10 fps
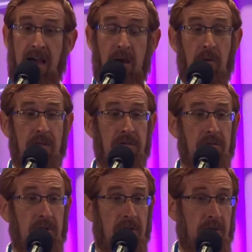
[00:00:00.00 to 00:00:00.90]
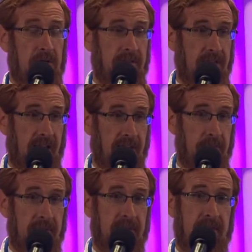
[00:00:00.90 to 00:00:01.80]
I want you to know that
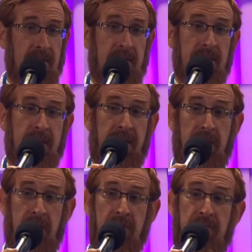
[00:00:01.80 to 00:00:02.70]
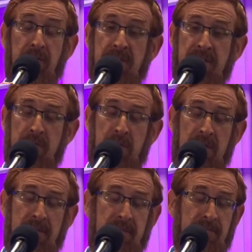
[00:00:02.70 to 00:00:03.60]
I'm here, first of all,